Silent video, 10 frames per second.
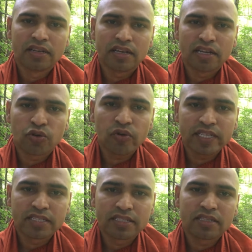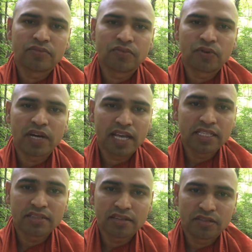a quest for
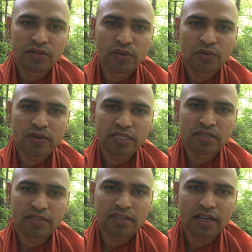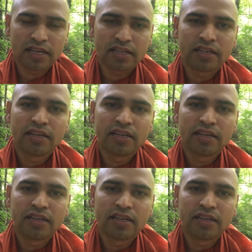answers to the questions like